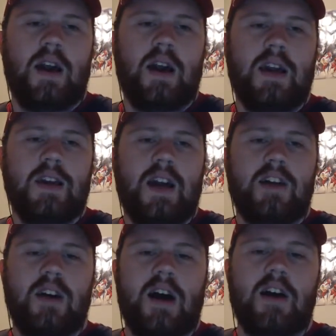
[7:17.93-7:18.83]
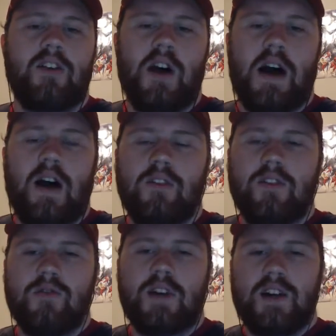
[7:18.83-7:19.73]
And I don't know how
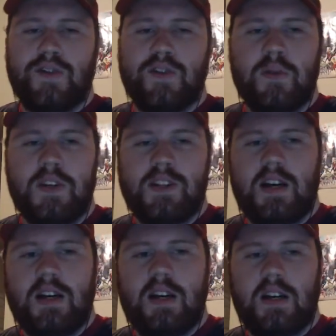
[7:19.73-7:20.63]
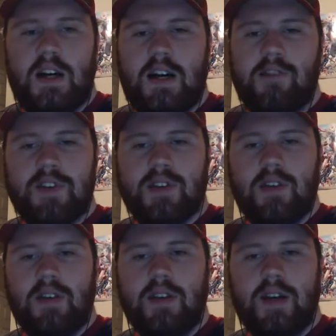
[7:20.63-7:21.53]
you guys feel about Doc Ock.
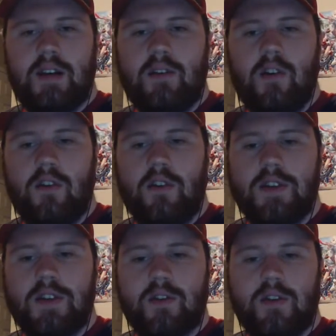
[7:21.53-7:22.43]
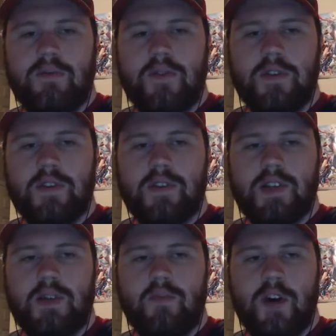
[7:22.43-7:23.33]
Obviously, like all of us are influenced in
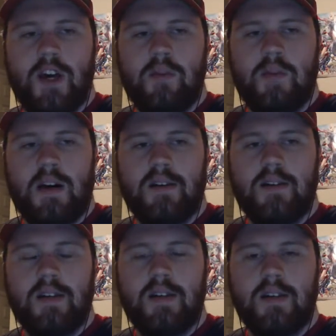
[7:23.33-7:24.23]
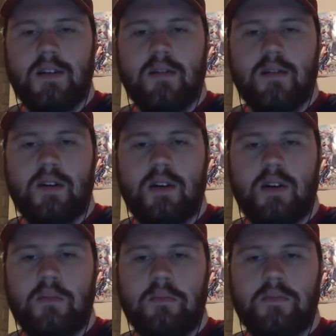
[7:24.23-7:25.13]
some way by the
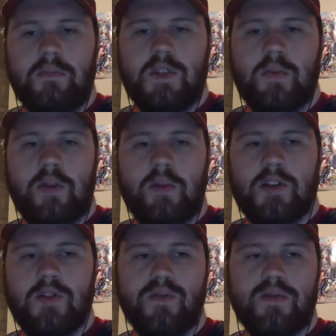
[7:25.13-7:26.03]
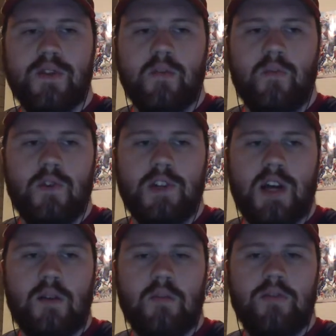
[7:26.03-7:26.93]
Spider-Man 2 film, which
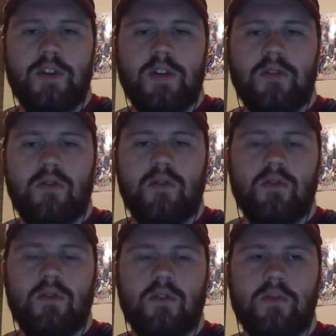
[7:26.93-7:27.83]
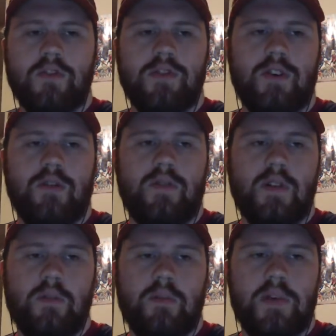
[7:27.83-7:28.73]
had a pretty good portrayal of him.